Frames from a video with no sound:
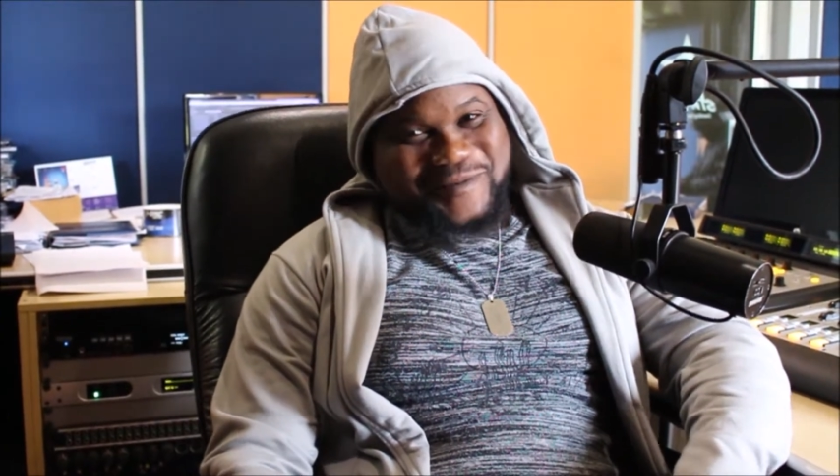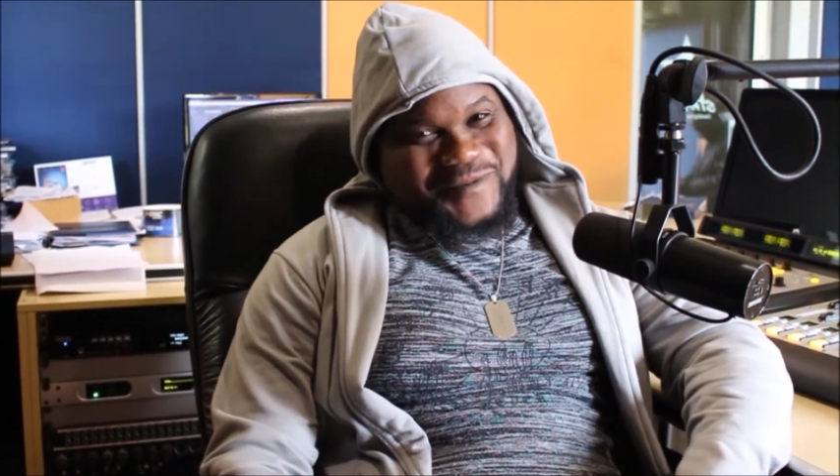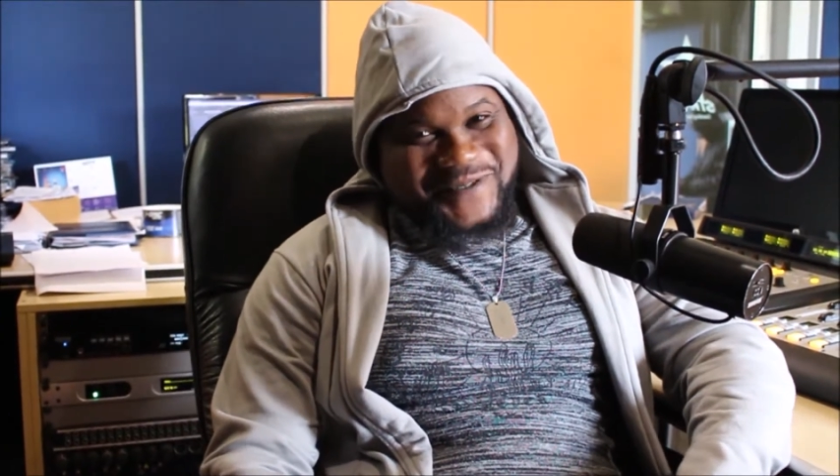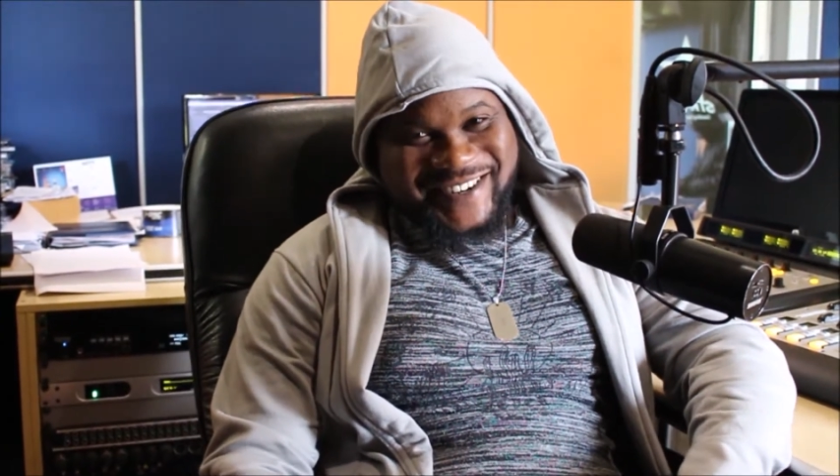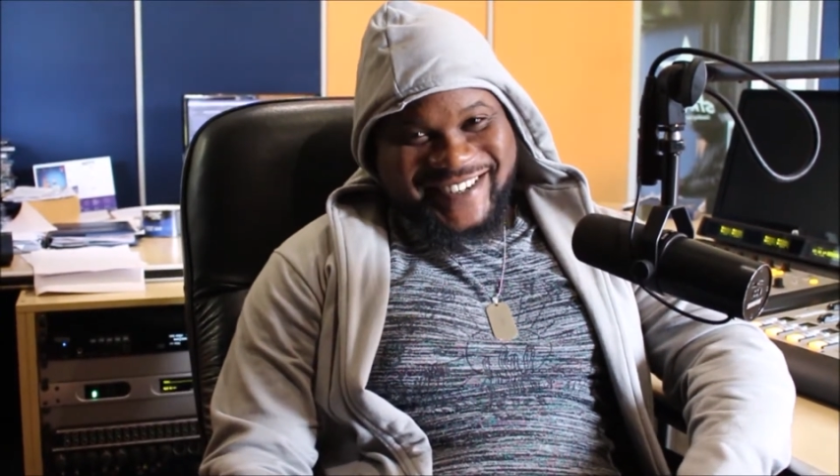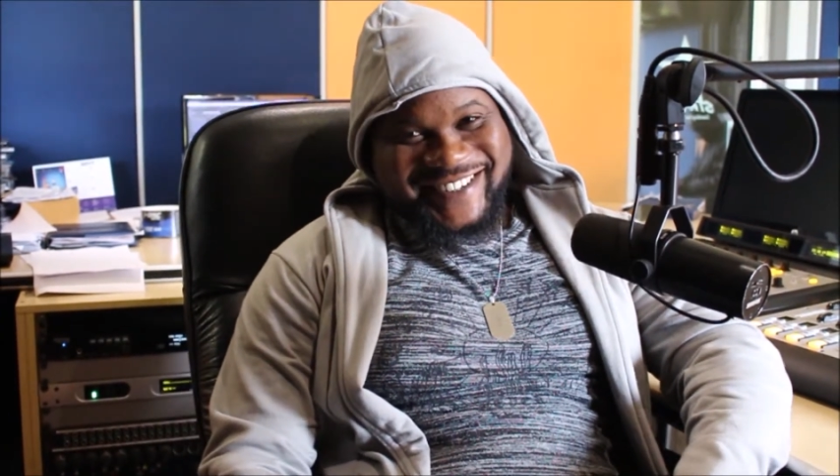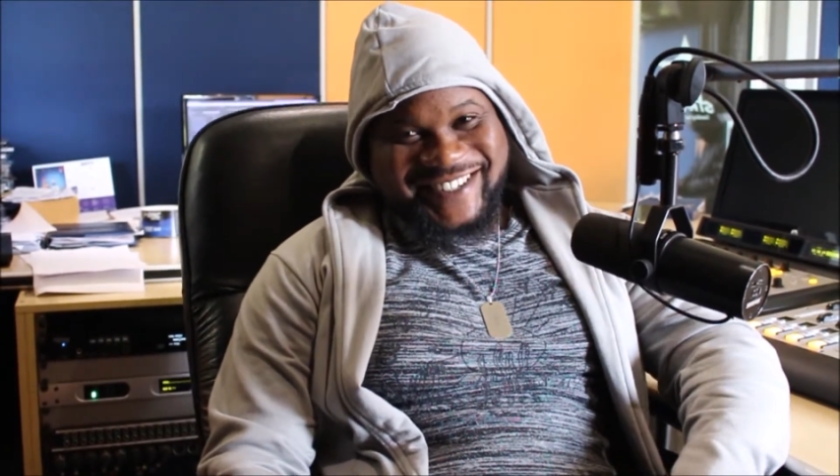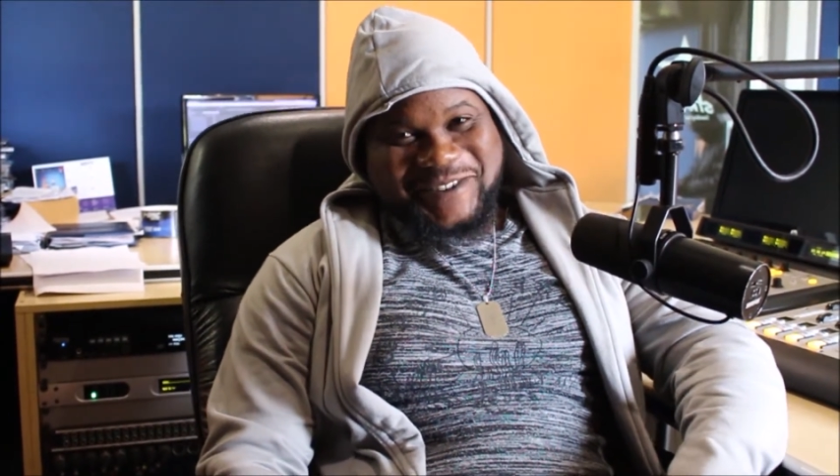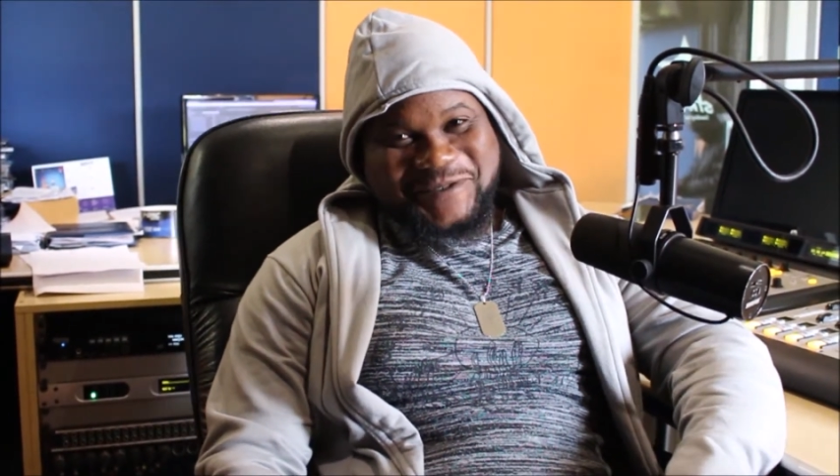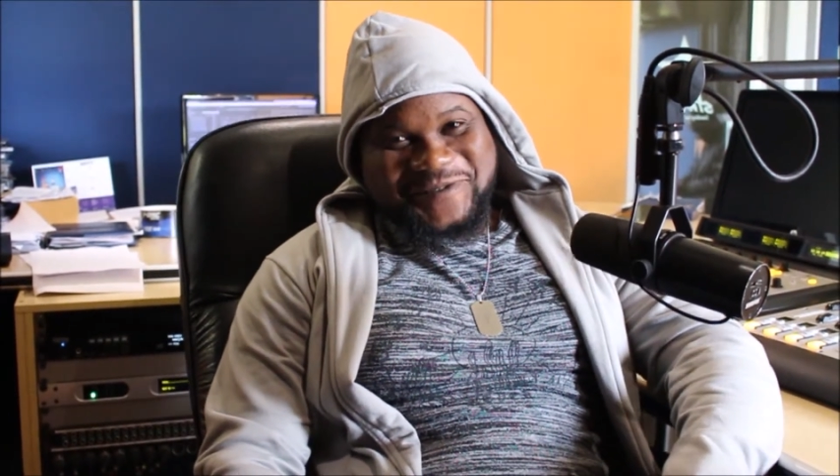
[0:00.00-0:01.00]
What it
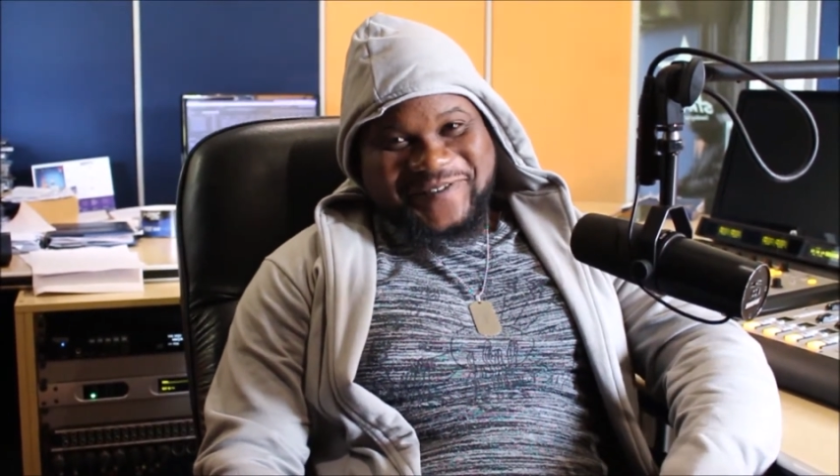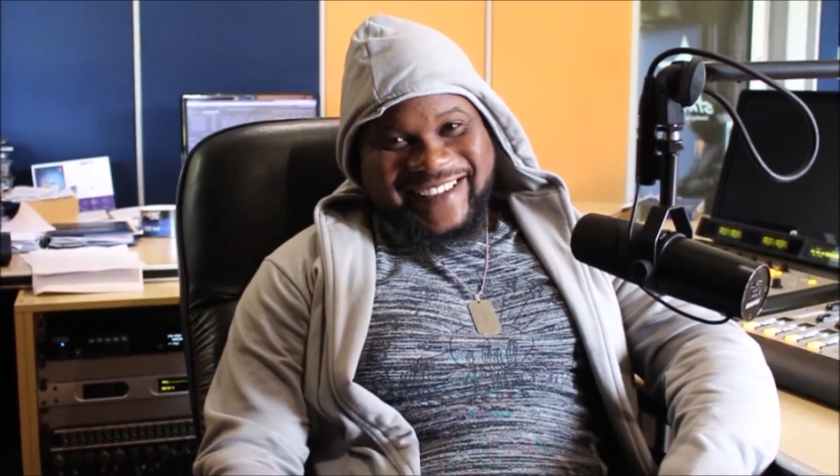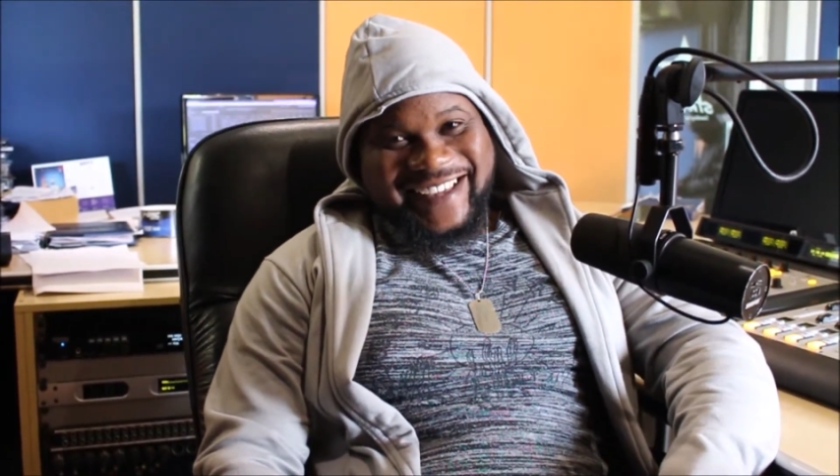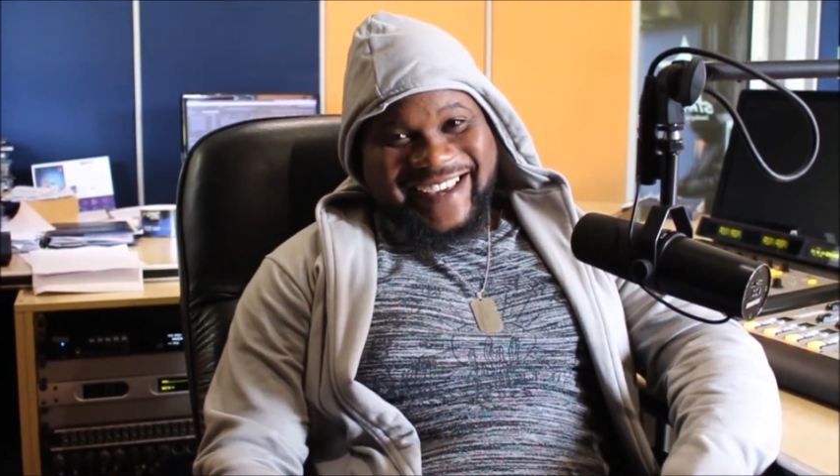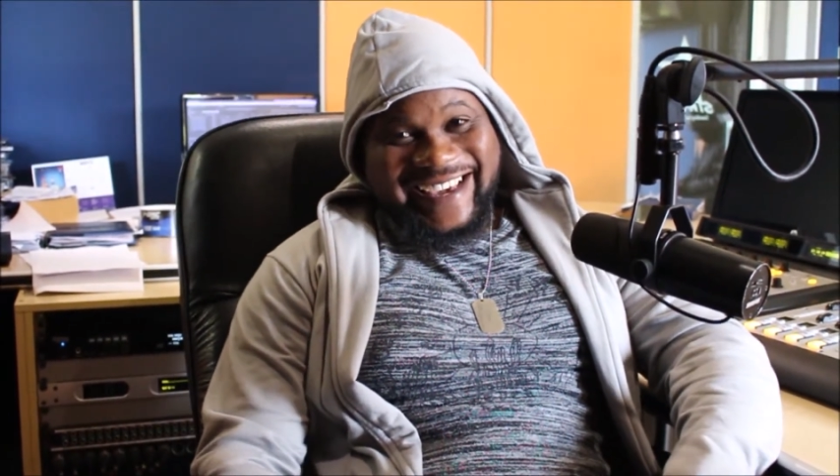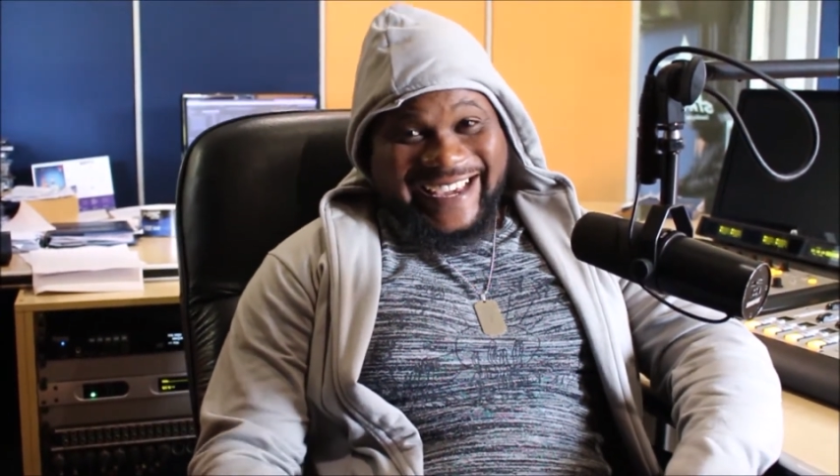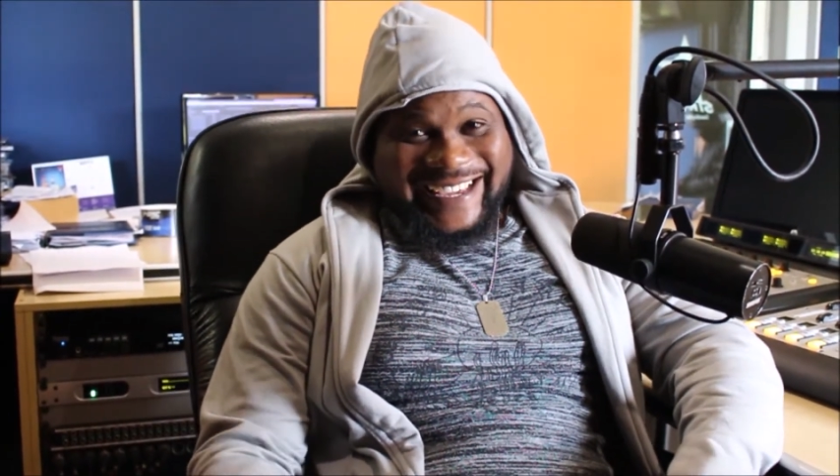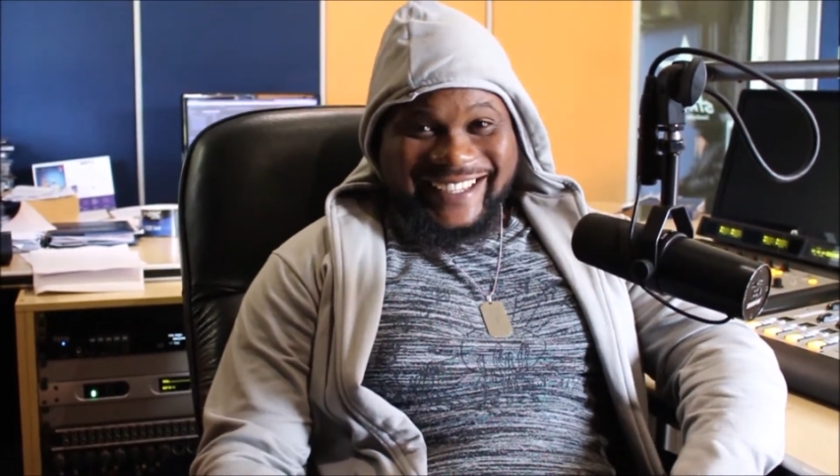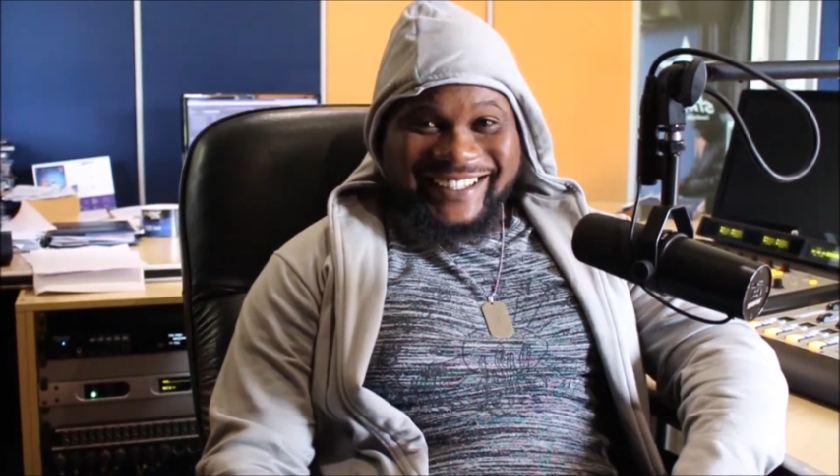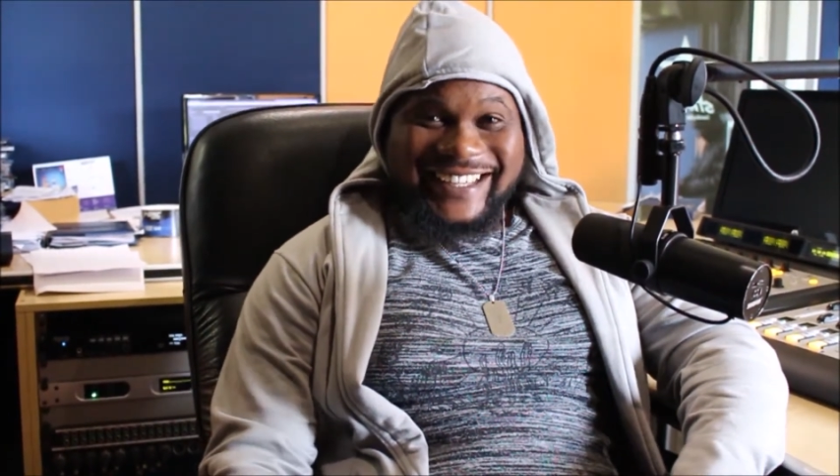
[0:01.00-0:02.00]
do?
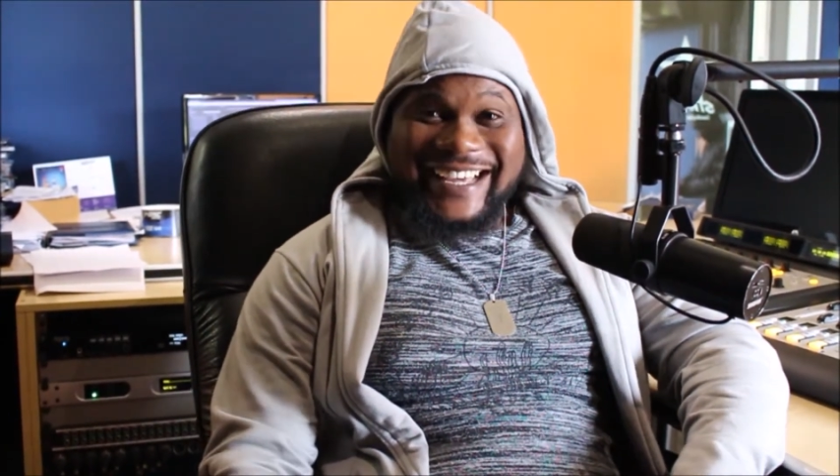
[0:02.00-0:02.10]
Hey,